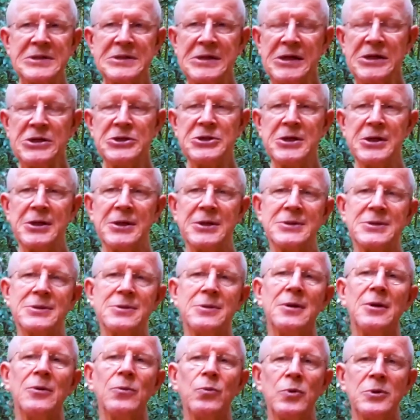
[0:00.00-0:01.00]
teachings,
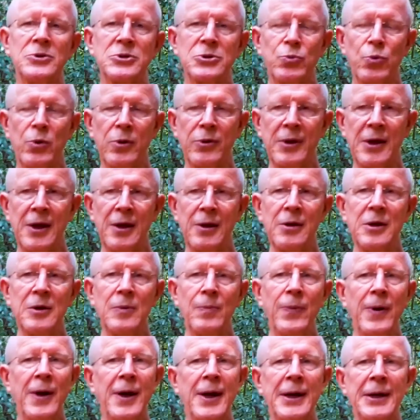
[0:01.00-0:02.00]
which were there in
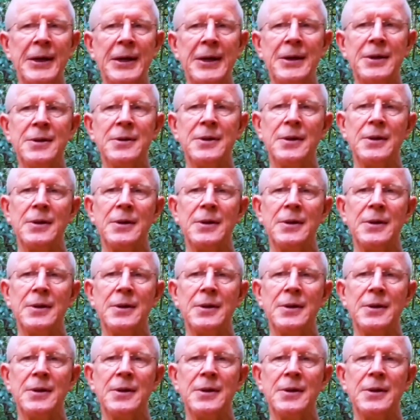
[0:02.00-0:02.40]
Pali.